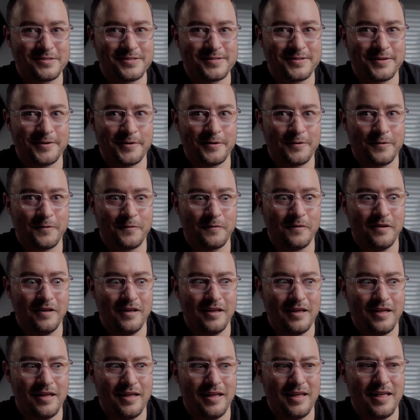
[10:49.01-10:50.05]
So
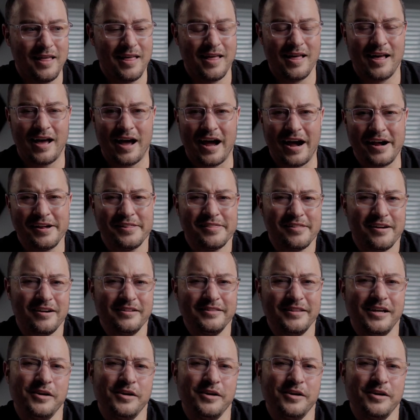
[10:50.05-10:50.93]
I thought